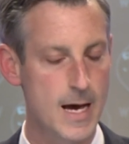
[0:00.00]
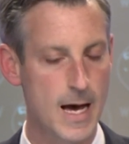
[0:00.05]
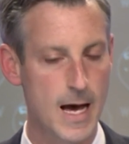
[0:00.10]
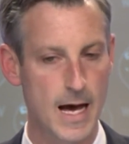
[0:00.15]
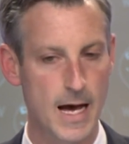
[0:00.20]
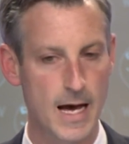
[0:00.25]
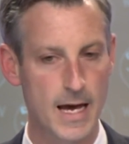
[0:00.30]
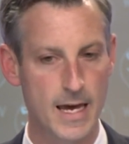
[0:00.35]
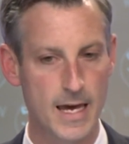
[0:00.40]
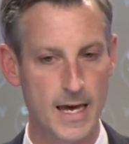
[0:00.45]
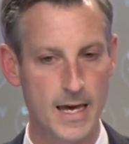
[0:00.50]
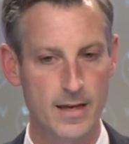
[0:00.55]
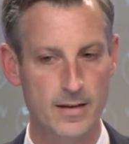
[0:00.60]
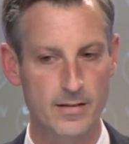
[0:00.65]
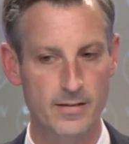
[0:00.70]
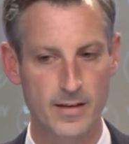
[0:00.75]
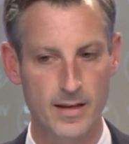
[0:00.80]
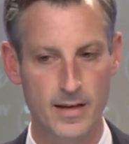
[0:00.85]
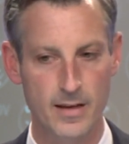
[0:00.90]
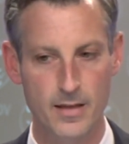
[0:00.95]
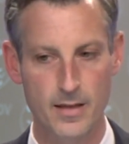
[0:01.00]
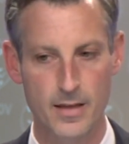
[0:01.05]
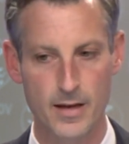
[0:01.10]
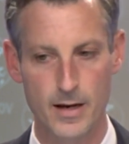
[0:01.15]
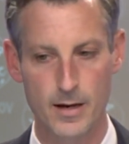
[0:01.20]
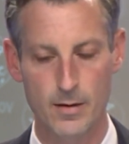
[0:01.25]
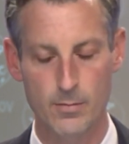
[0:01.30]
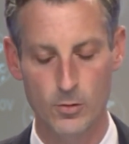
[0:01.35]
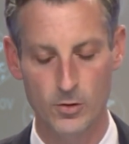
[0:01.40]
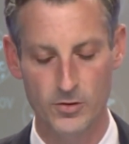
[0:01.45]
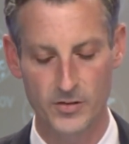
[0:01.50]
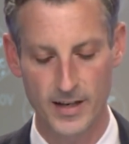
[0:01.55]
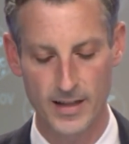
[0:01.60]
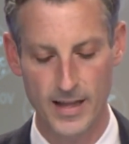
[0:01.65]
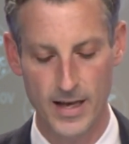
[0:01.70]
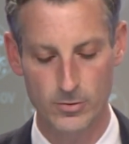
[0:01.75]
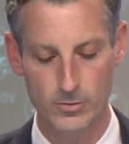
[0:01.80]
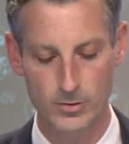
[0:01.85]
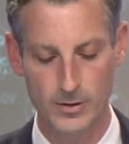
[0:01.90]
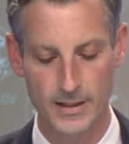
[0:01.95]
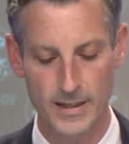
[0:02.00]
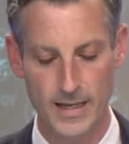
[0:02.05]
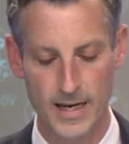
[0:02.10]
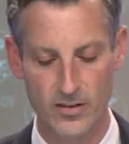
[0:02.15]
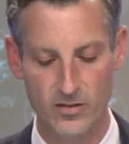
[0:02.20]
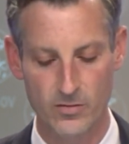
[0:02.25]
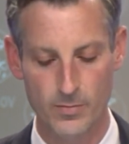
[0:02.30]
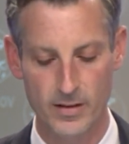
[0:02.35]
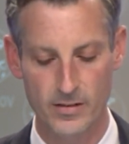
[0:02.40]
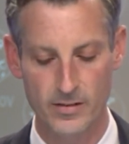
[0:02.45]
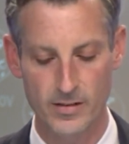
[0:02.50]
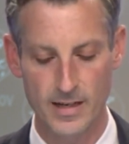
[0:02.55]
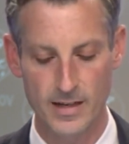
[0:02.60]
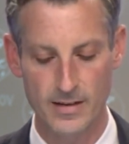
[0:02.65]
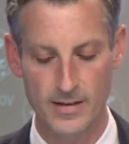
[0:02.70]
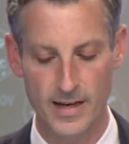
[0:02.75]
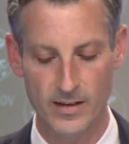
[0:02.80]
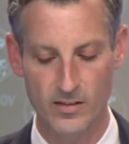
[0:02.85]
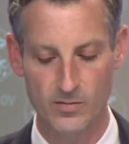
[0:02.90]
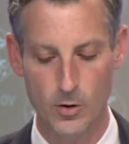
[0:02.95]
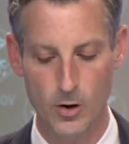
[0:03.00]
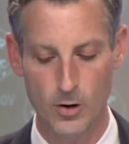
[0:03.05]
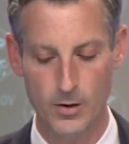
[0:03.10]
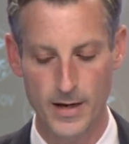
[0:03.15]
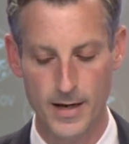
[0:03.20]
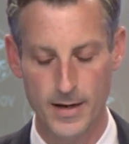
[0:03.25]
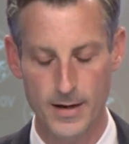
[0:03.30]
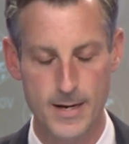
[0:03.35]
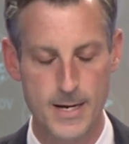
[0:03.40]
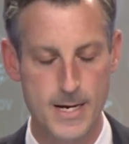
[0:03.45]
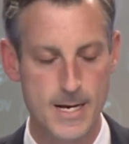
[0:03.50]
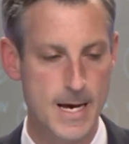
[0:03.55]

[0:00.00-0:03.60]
uh, and in the multilateral engagements he takes part in